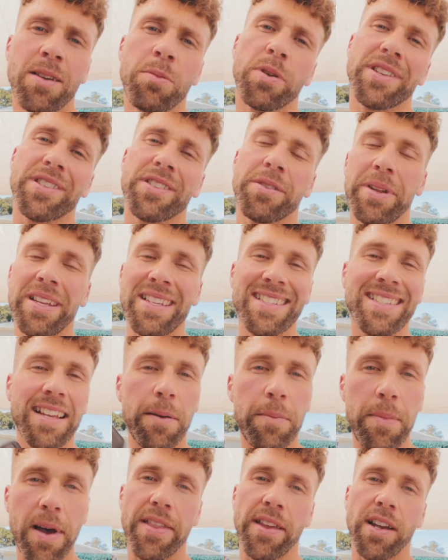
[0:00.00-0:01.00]
We're gonna need
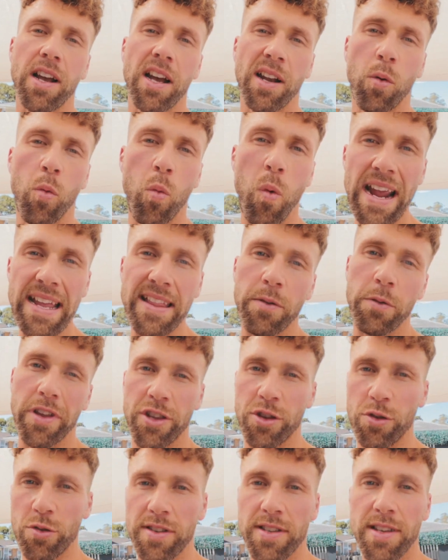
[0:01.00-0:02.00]
some other kind of weight that we
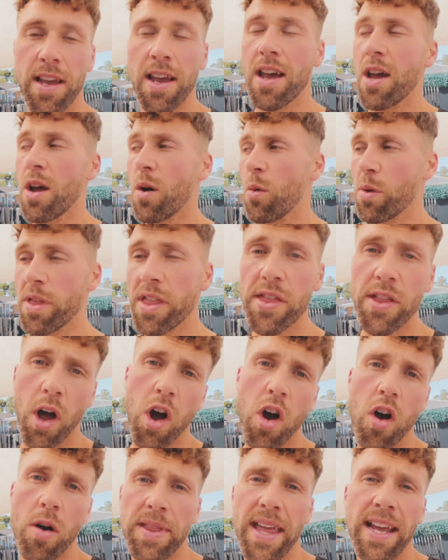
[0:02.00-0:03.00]
can use within the
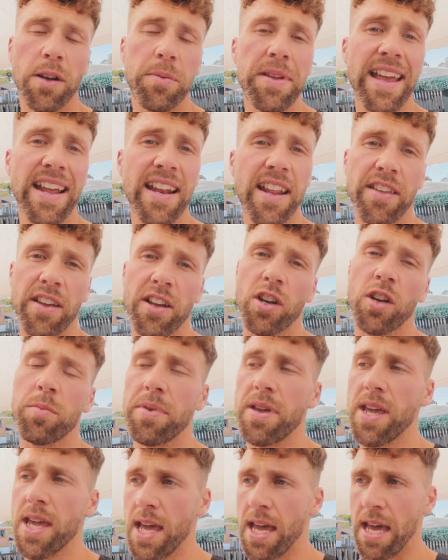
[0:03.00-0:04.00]
home, and that could be anything. It could
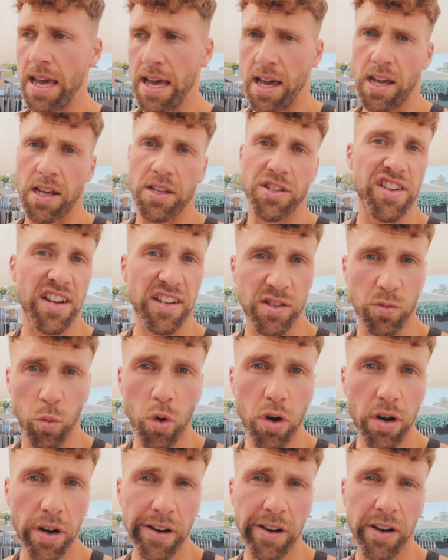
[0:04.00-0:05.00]
be jugs of
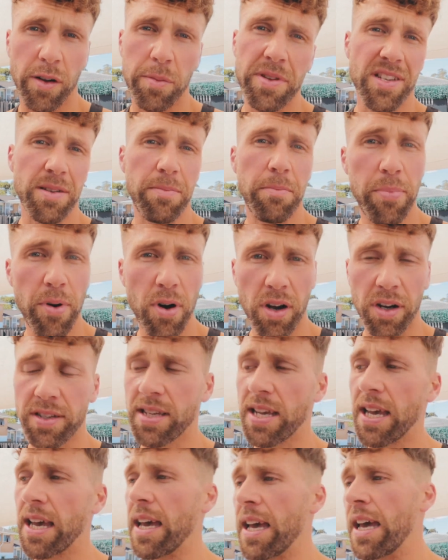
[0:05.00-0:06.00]
water, it could be some
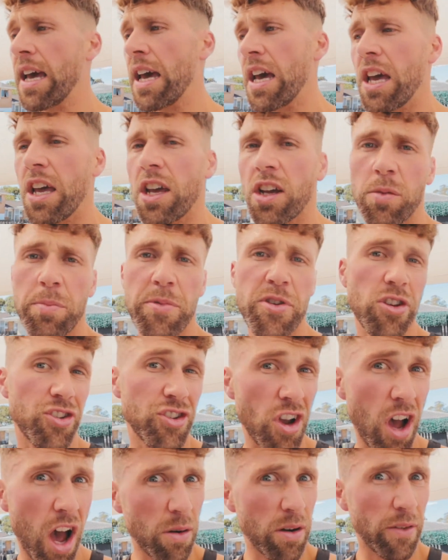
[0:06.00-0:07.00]
books, it could be your
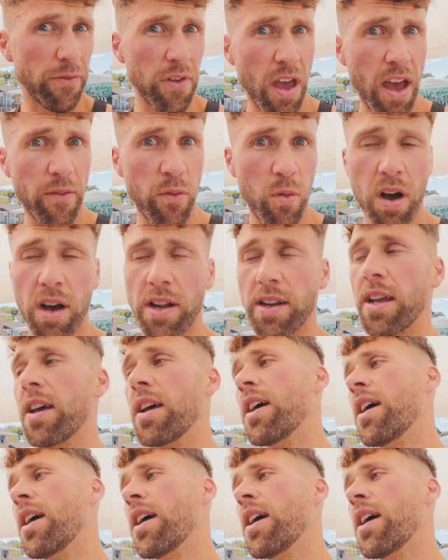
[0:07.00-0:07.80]
child if you have one,